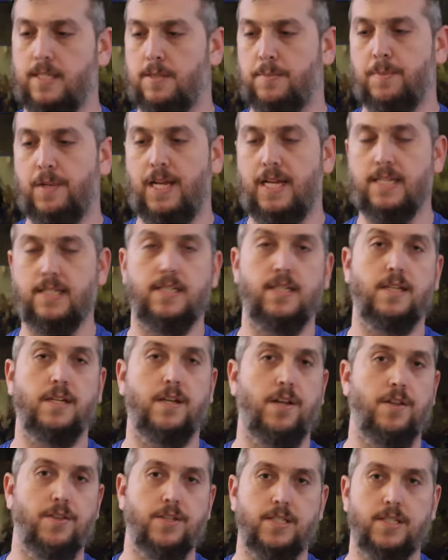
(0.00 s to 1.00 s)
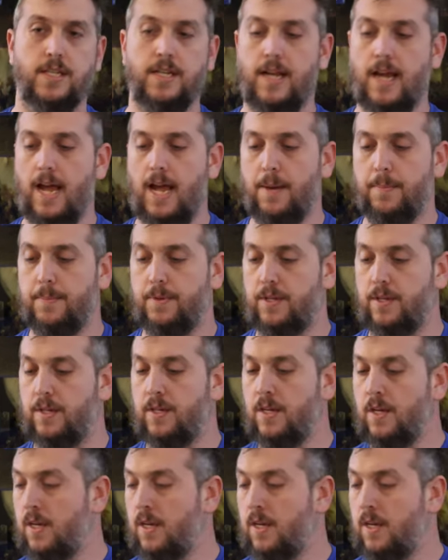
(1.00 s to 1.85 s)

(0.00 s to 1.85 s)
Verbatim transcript: It's plastic, nothing's gonna happen.